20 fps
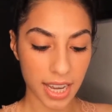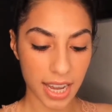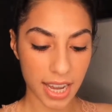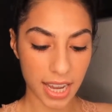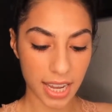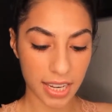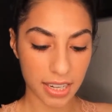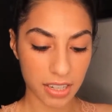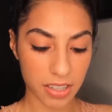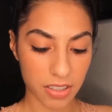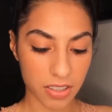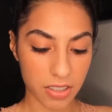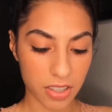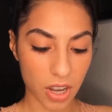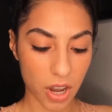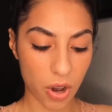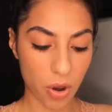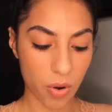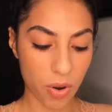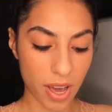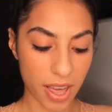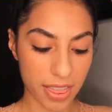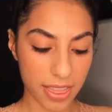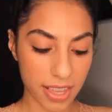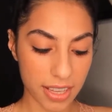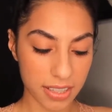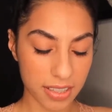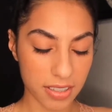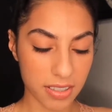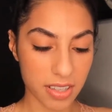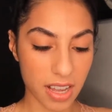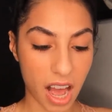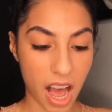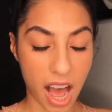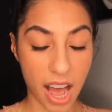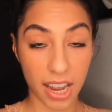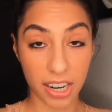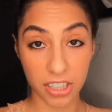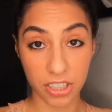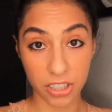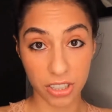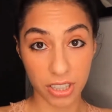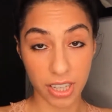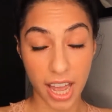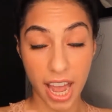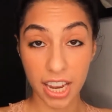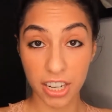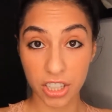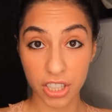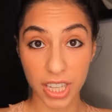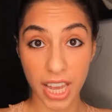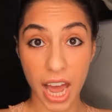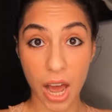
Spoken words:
And so this is actually